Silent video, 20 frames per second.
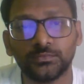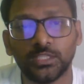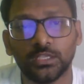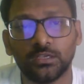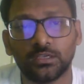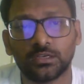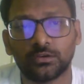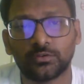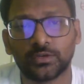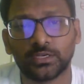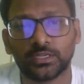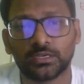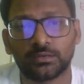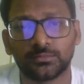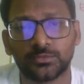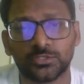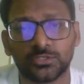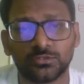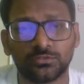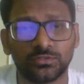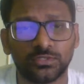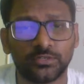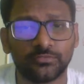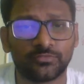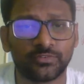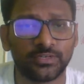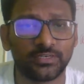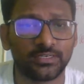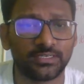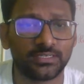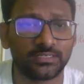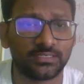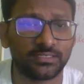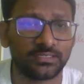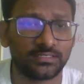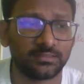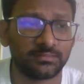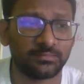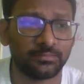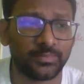when it comes to different
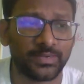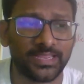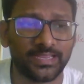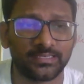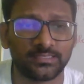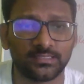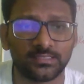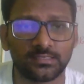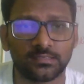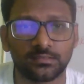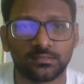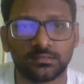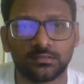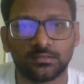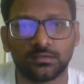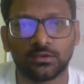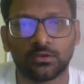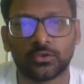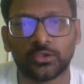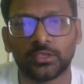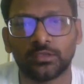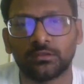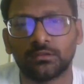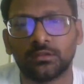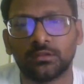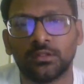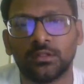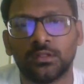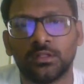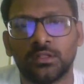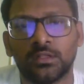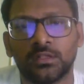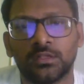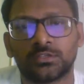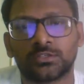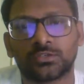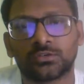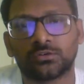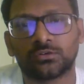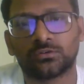plants. Okay,
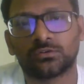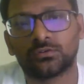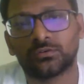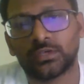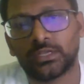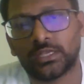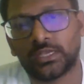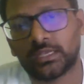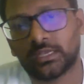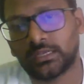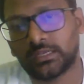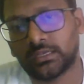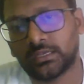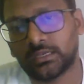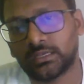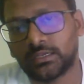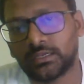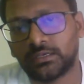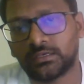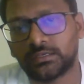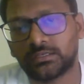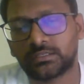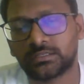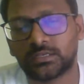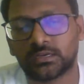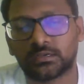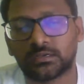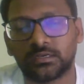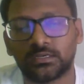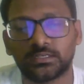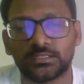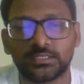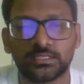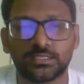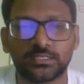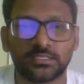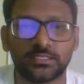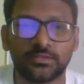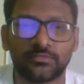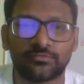so succulents
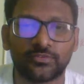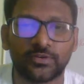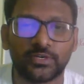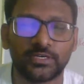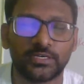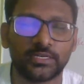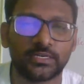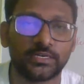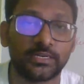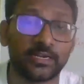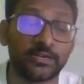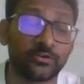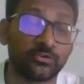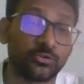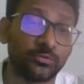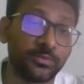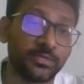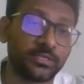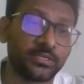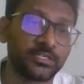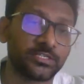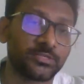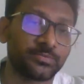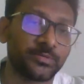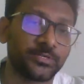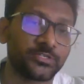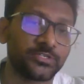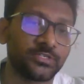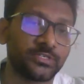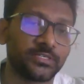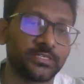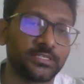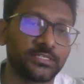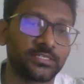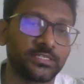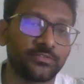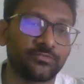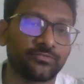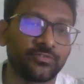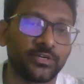is different, and anaerobic respiration it is
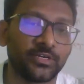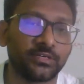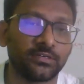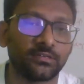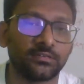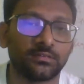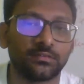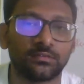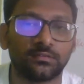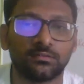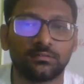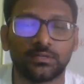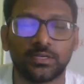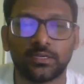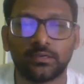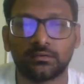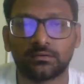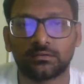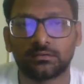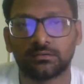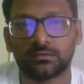different, right?